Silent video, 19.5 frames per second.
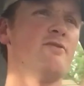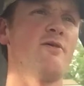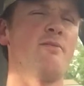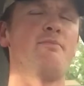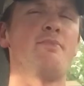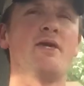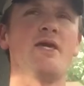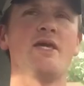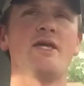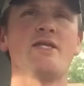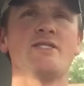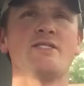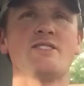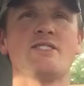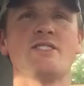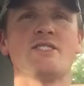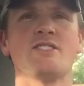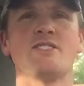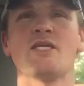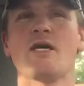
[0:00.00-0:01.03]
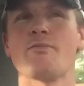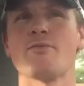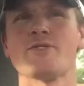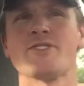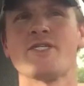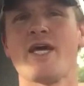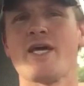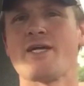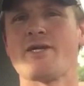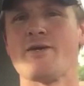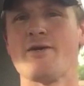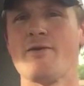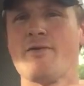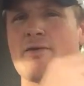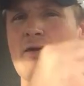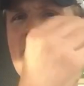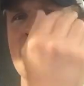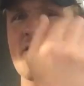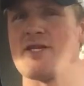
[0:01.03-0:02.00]
the beans double
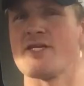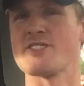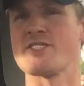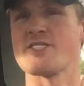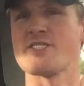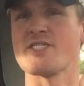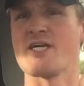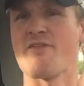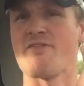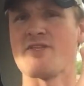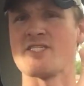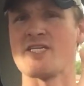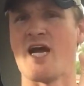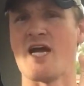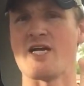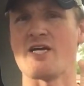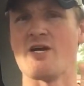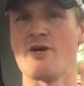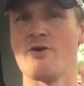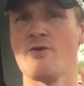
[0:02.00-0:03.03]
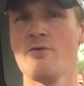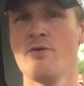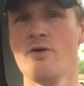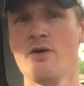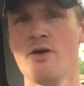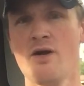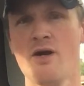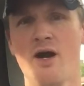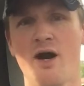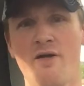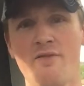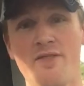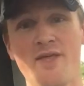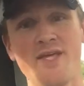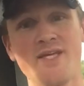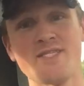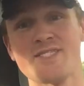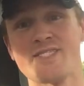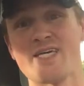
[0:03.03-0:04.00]
decker and then it's just got the taco on
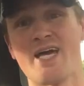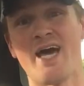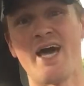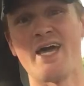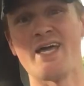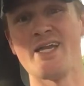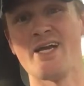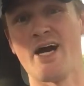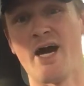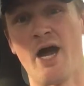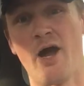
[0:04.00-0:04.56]
the inside.